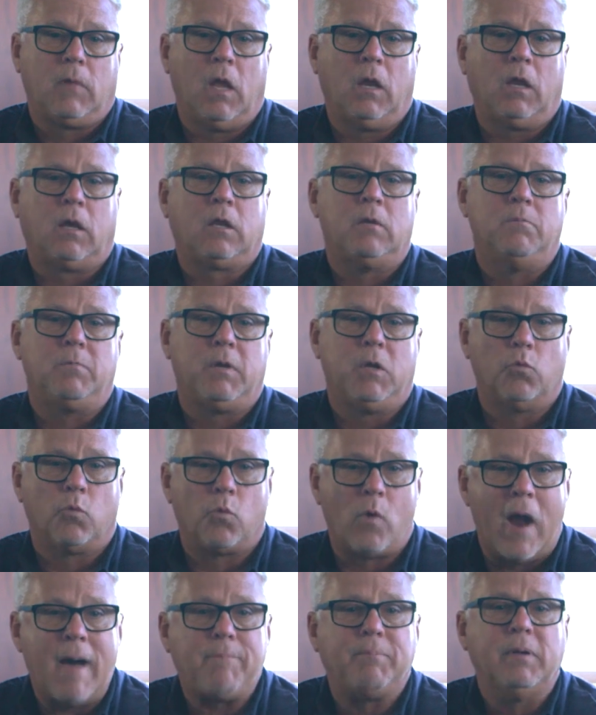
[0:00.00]
and it can be
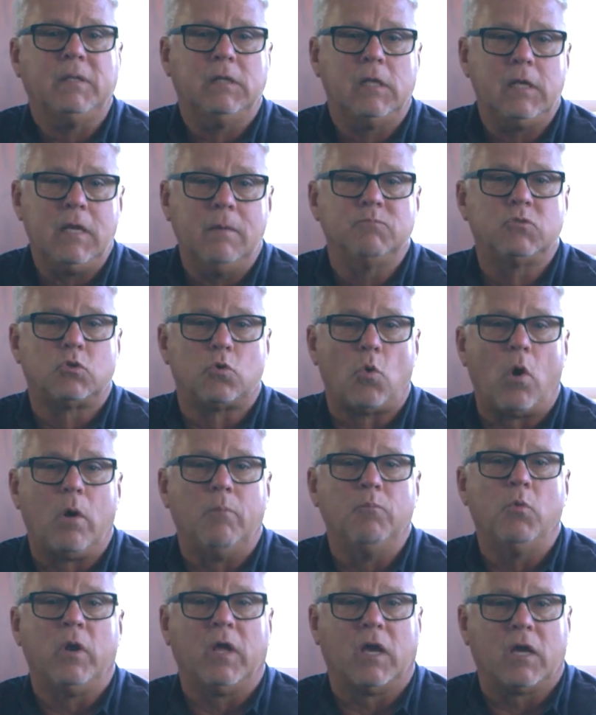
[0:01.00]
rapidly
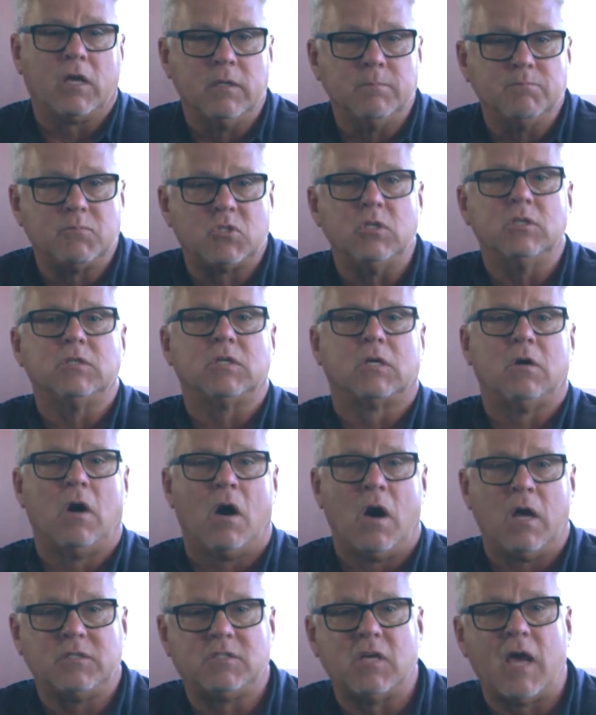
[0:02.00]
absorbed when it comes into
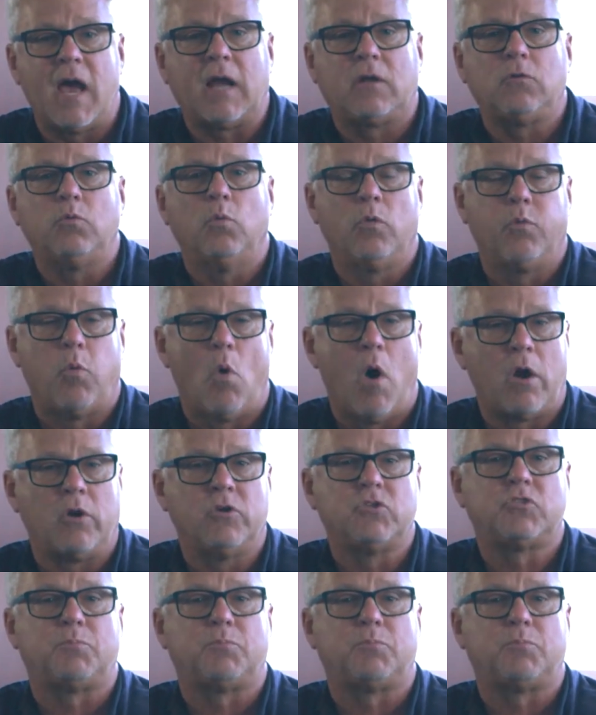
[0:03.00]
contact with water